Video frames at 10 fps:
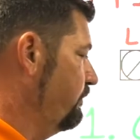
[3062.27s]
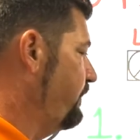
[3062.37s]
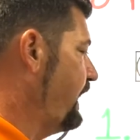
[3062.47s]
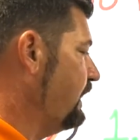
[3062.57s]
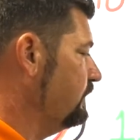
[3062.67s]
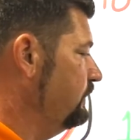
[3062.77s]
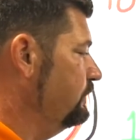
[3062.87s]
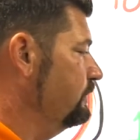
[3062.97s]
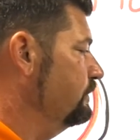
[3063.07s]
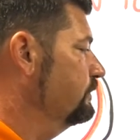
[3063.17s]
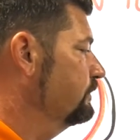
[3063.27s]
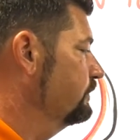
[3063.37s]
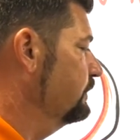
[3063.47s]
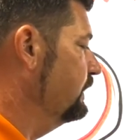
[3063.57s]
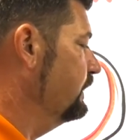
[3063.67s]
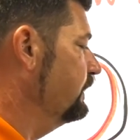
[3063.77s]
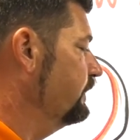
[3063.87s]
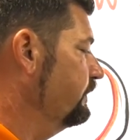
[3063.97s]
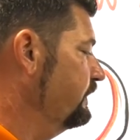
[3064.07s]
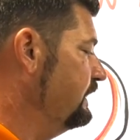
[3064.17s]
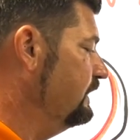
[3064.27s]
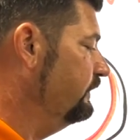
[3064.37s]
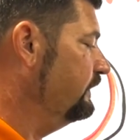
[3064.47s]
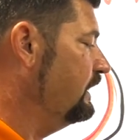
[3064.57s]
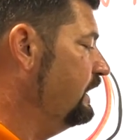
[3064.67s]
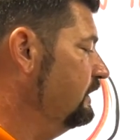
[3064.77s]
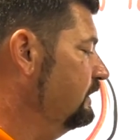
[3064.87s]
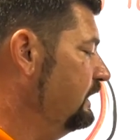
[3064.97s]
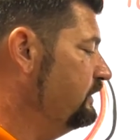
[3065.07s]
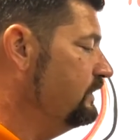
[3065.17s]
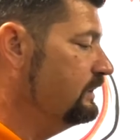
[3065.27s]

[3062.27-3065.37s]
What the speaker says: back to the inside. And you